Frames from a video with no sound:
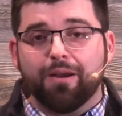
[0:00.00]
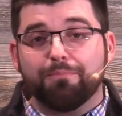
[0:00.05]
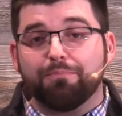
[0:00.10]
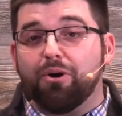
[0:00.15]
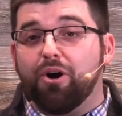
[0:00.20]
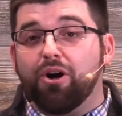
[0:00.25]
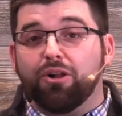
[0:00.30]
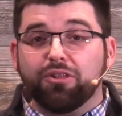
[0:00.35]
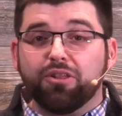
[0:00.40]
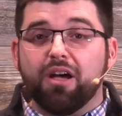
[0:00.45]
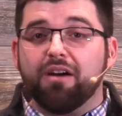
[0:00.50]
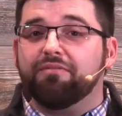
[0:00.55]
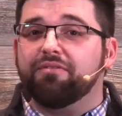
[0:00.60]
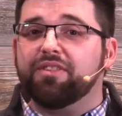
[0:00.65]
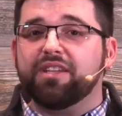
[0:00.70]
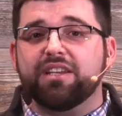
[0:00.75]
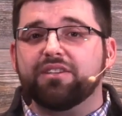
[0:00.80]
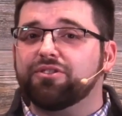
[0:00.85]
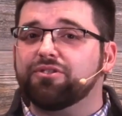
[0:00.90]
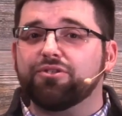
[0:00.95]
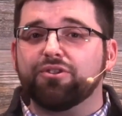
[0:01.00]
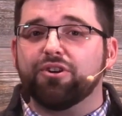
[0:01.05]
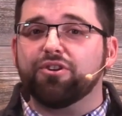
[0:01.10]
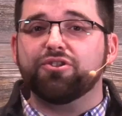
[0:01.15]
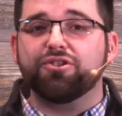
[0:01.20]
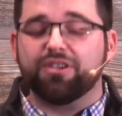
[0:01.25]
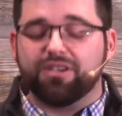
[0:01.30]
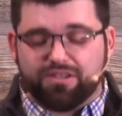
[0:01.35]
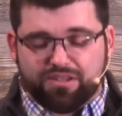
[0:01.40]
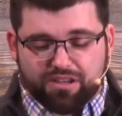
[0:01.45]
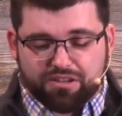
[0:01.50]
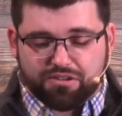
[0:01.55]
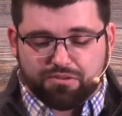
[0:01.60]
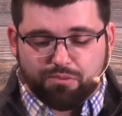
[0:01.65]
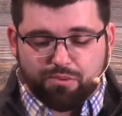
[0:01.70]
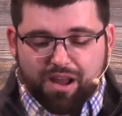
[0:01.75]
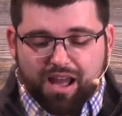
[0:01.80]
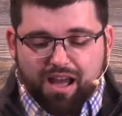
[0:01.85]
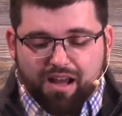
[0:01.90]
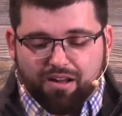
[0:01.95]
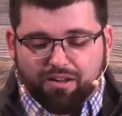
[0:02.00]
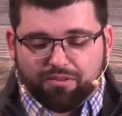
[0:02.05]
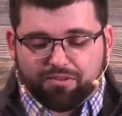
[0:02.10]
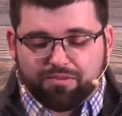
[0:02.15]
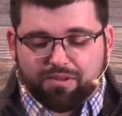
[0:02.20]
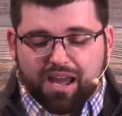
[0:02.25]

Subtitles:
Paul loved these churches as well,